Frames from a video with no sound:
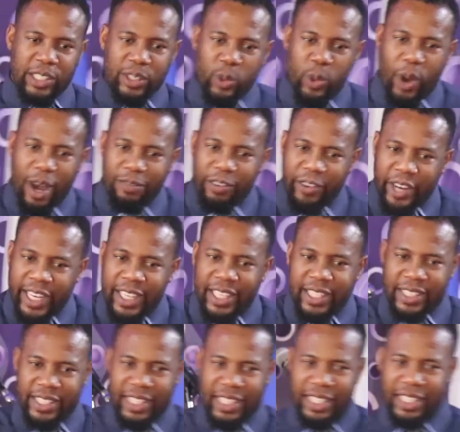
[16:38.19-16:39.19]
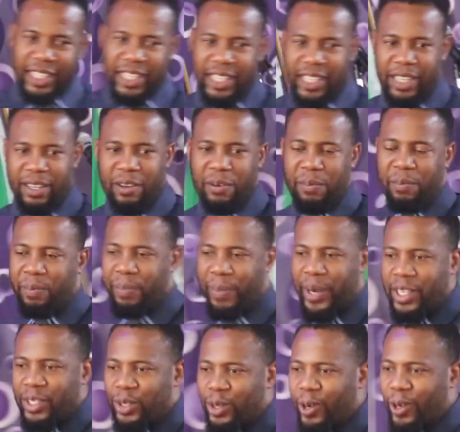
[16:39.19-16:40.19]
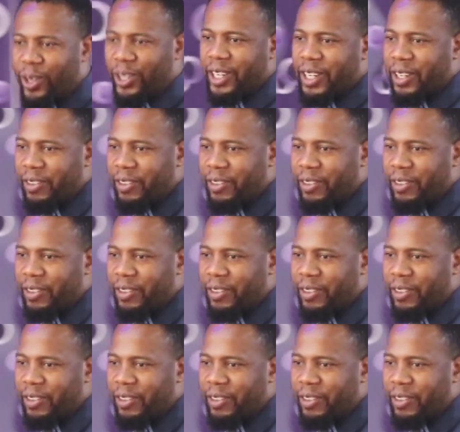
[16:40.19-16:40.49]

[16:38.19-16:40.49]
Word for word: you have already sinned. Praise God.